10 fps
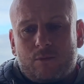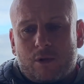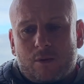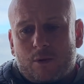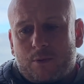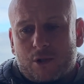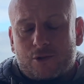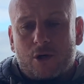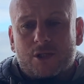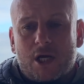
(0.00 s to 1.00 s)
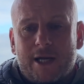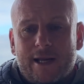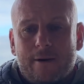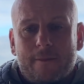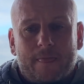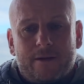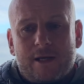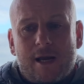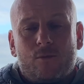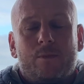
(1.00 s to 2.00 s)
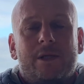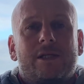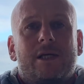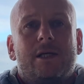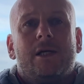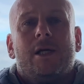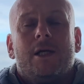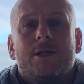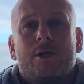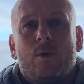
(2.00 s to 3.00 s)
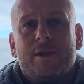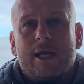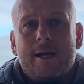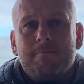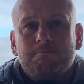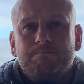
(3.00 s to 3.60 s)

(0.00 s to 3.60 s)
We'll put a strong side out, and the aim will be to win the game.